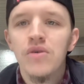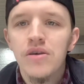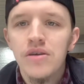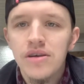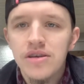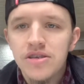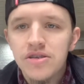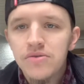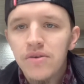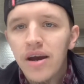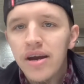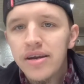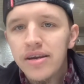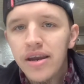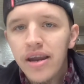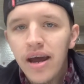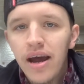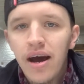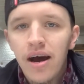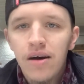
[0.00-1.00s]
really
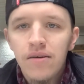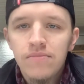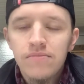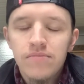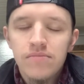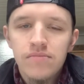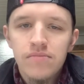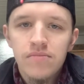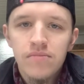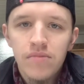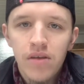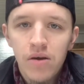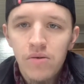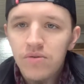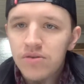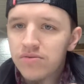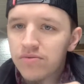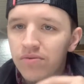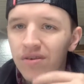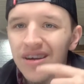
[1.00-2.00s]
straightened out.
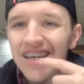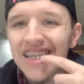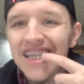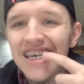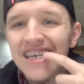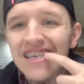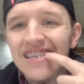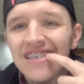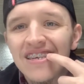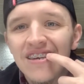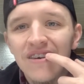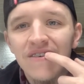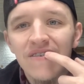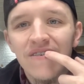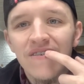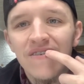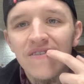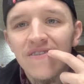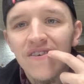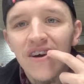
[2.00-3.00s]
These
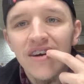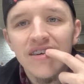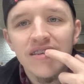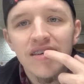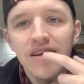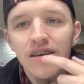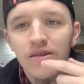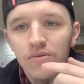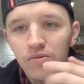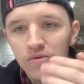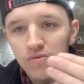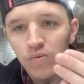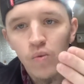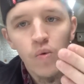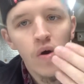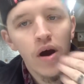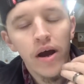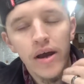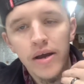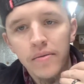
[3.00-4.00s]
two front teeth was
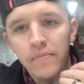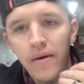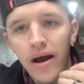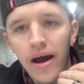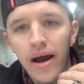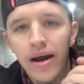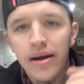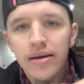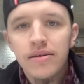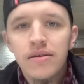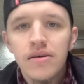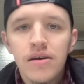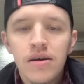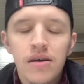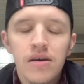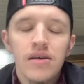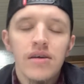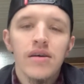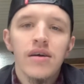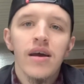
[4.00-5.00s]
way back.
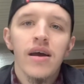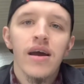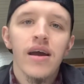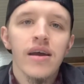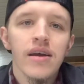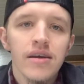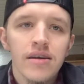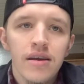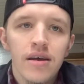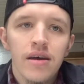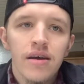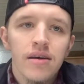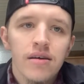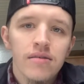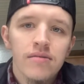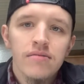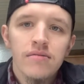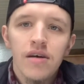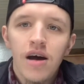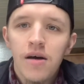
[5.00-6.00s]
And
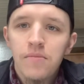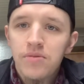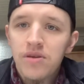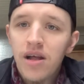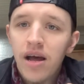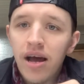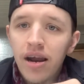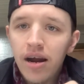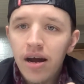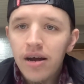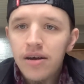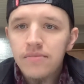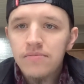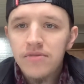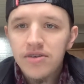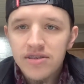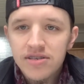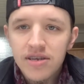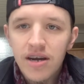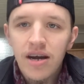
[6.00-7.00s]
I'm glad I
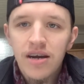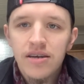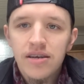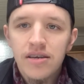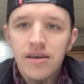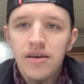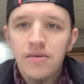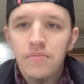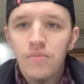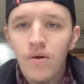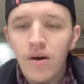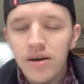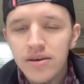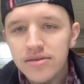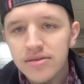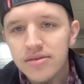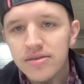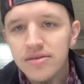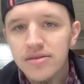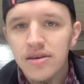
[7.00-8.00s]
decided to get
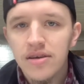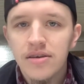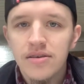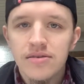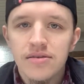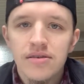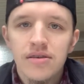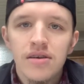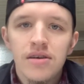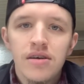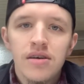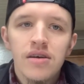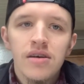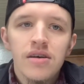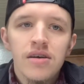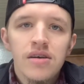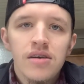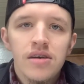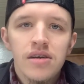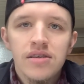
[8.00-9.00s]
braces, because
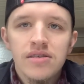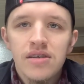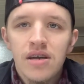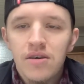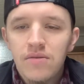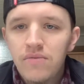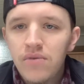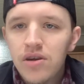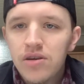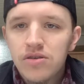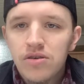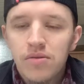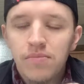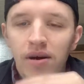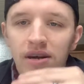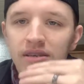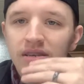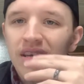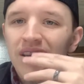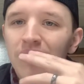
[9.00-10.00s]
he said eventually
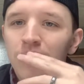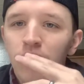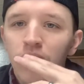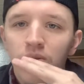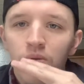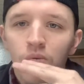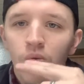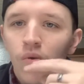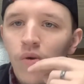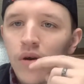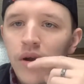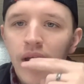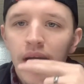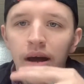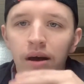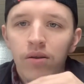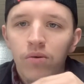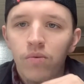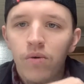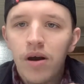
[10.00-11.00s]
my teeth would have wore
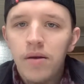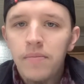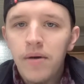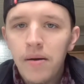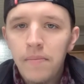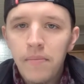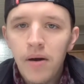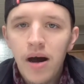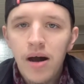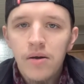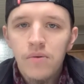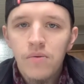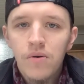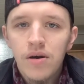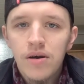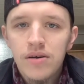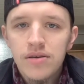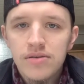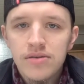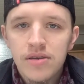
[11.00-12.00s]
down the way my bite
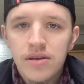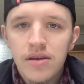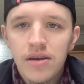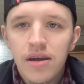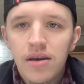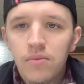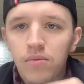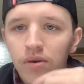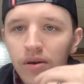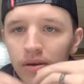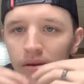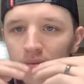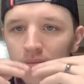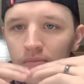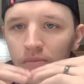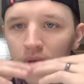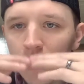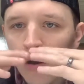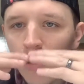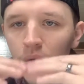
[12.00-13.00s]
was, and they would have
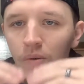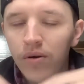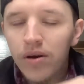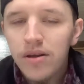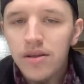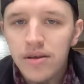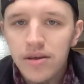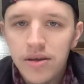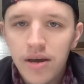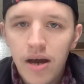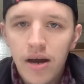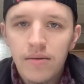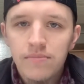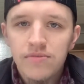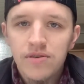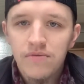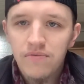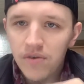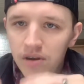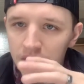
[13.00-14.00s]
went all the way to the
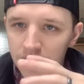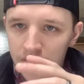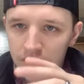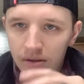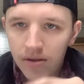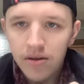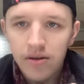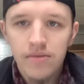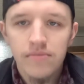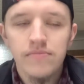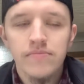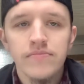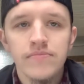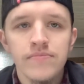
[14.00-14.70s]
gums eventually.